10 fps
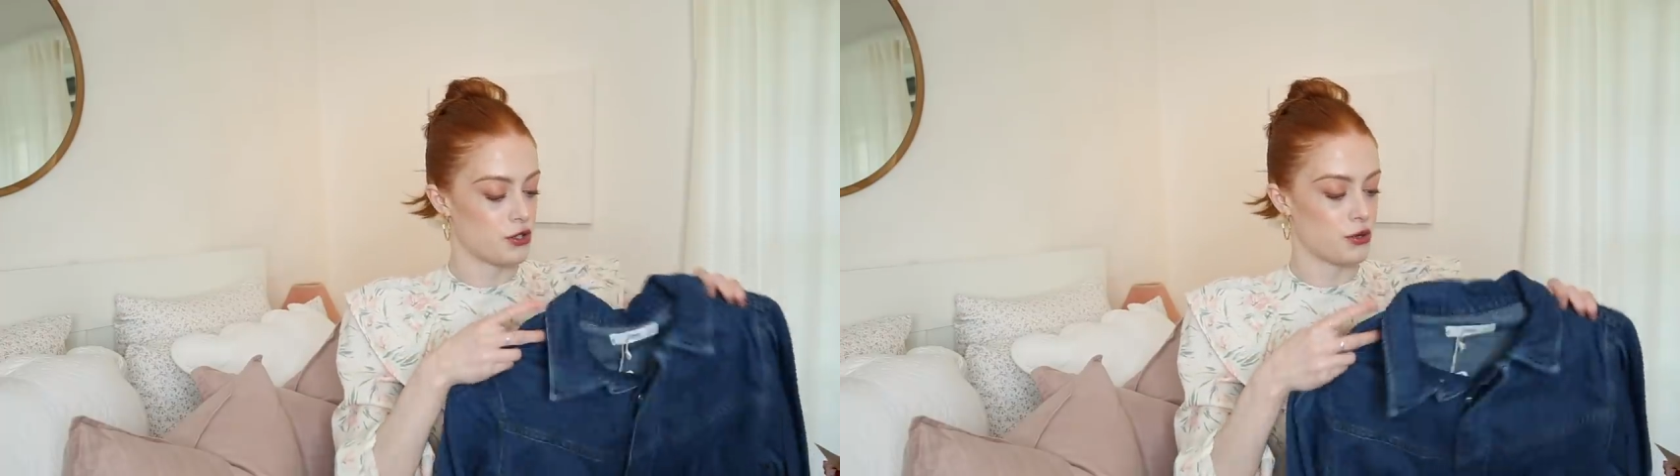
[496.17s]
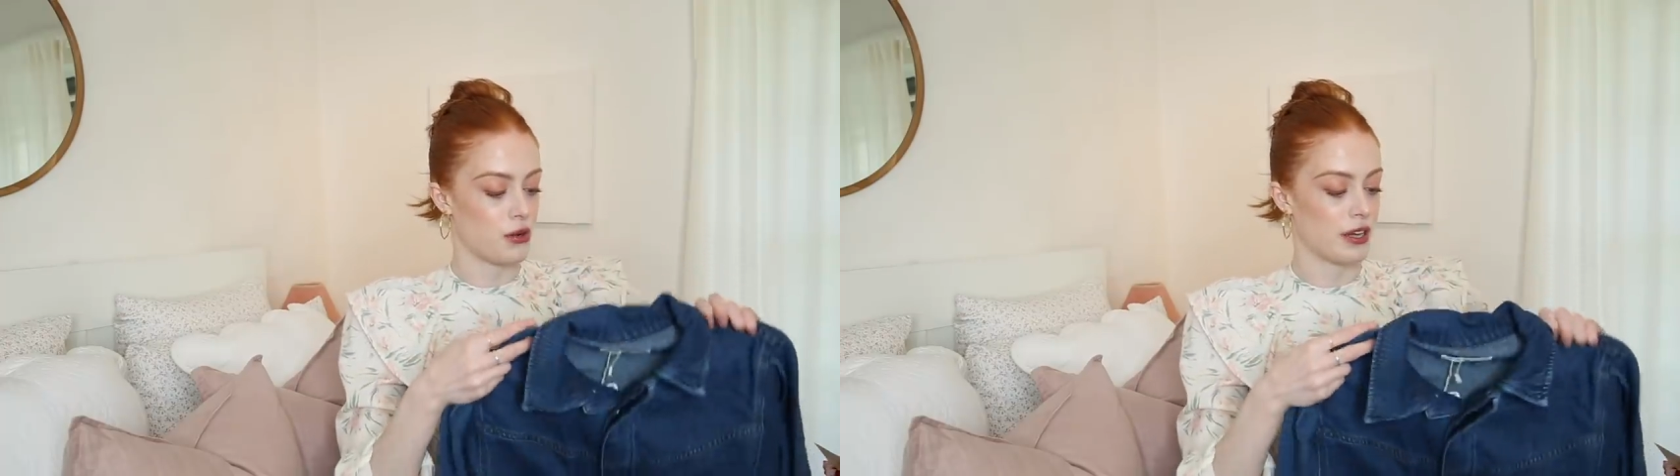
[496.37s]

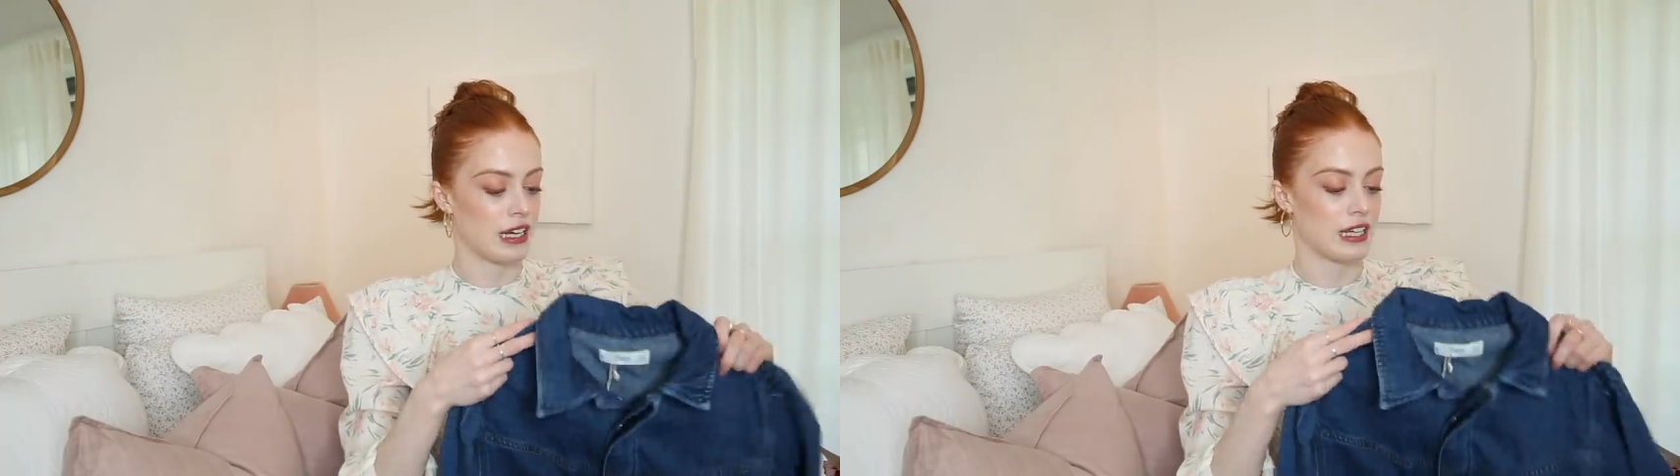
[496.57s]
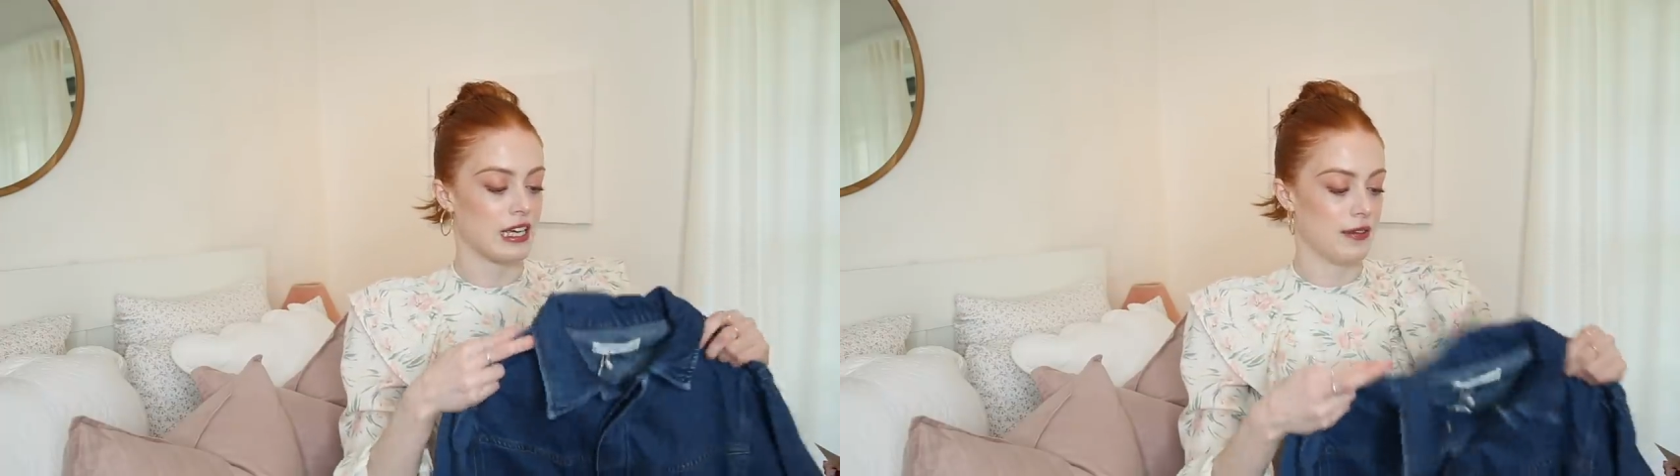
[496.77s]
sure
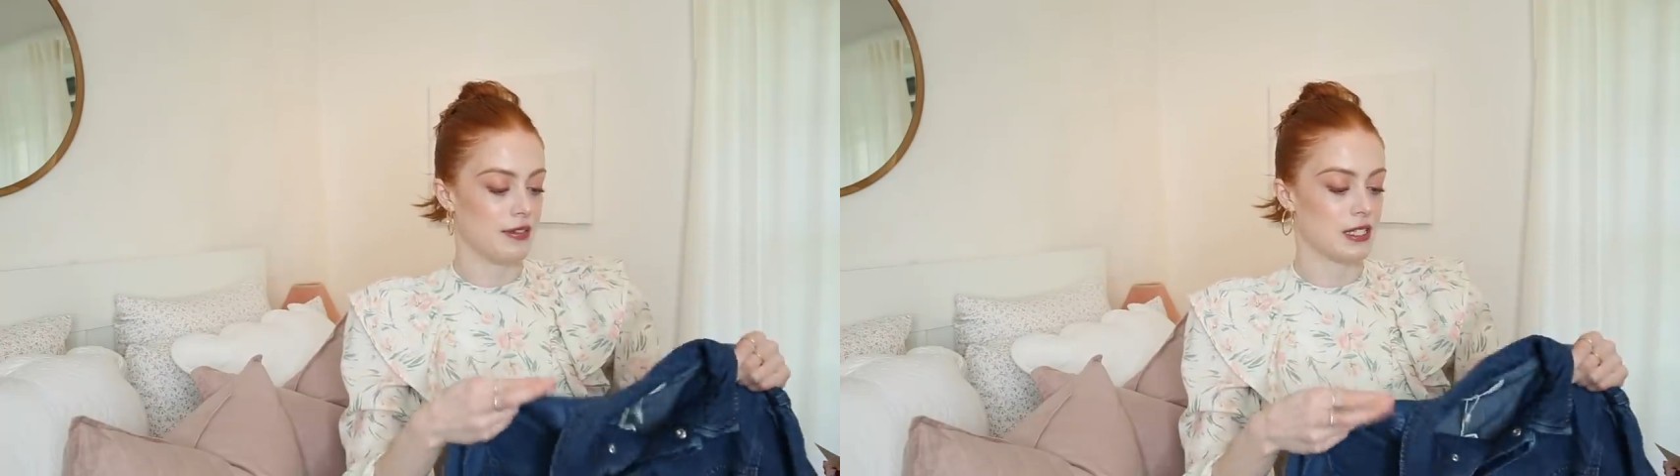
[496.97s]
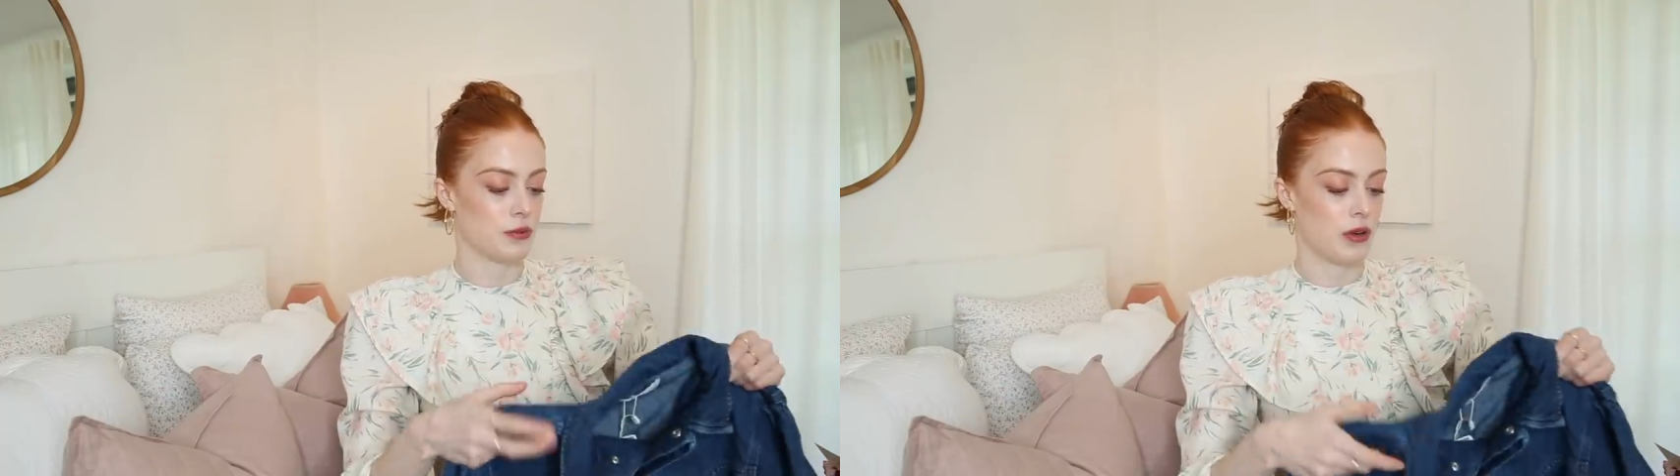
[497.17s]
I'm going to
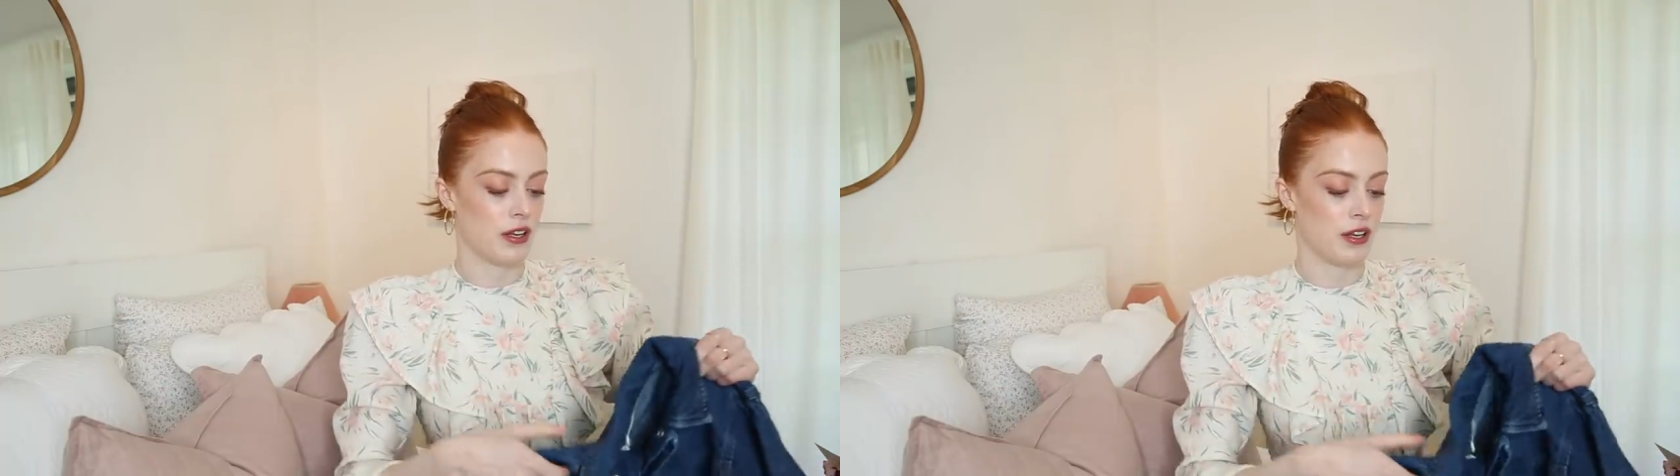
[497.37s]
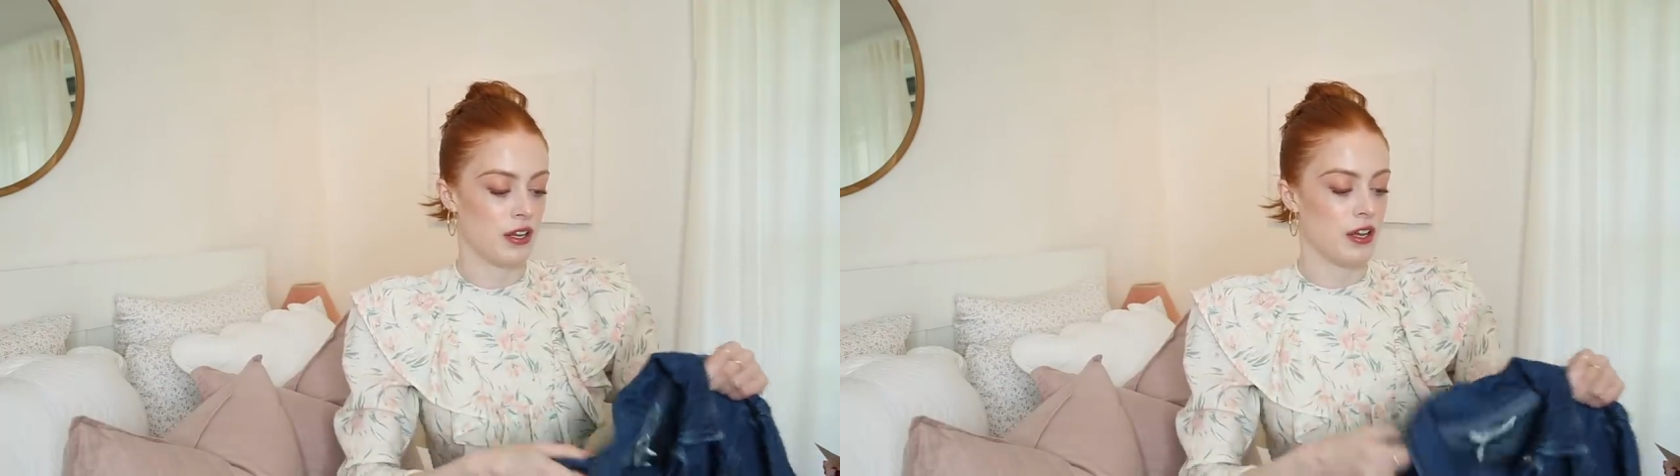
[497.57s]
keep this
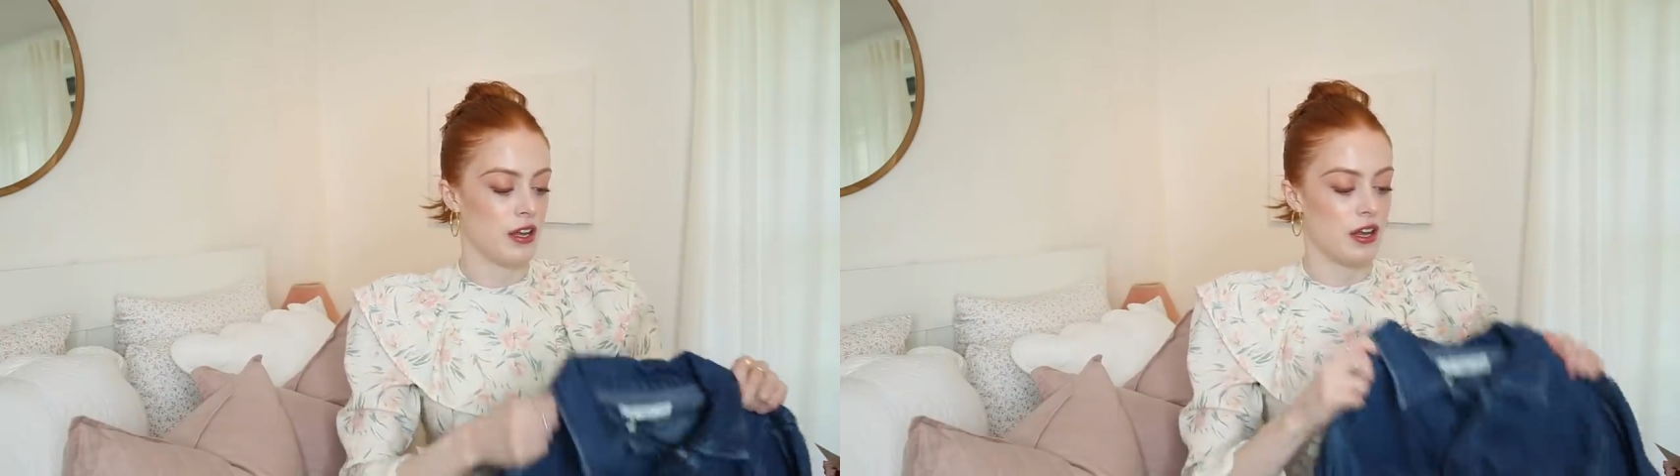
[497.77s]
one.